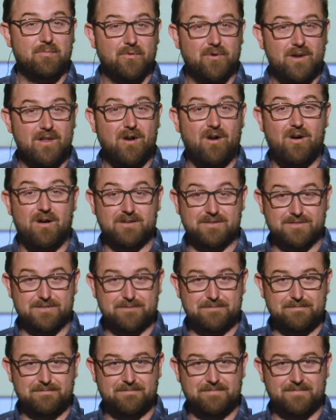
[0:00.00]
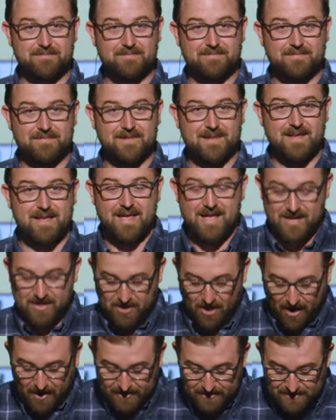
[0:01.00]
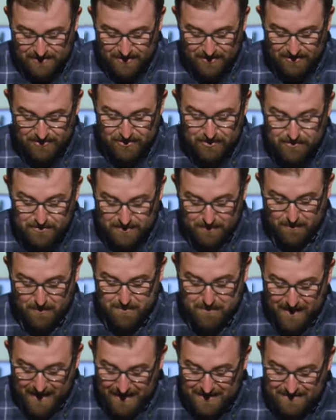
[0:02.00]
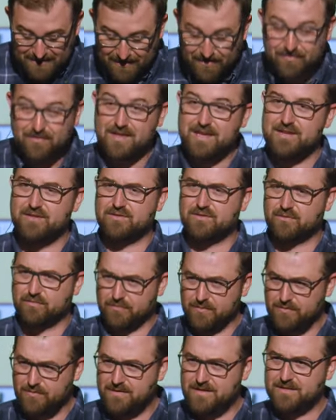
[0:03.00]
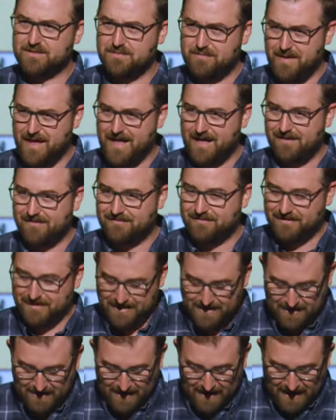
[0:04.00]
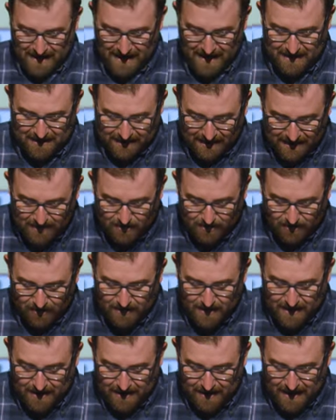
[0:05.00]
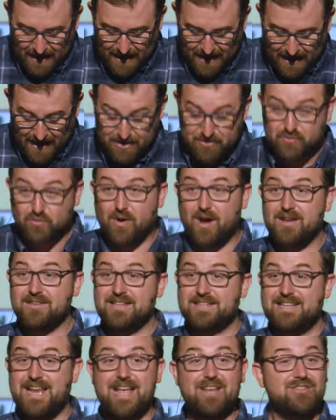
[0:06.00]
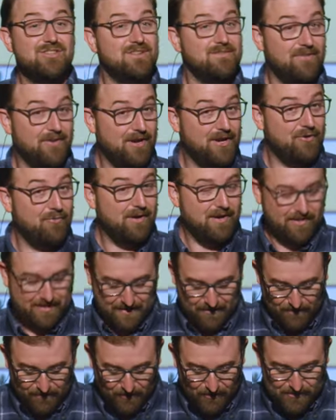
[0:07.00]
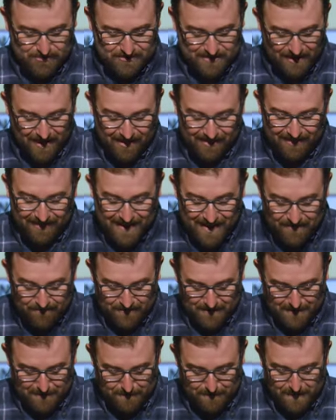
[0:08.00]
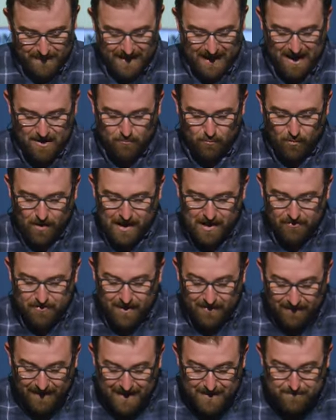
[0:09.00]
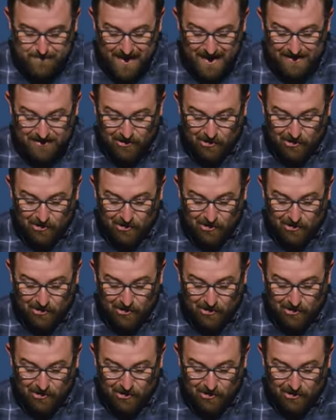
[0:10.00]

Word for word: pretty awesome. God is going to do some amazing things through this man. And here, it draws attention very quickly. Verse 11 And while the lame man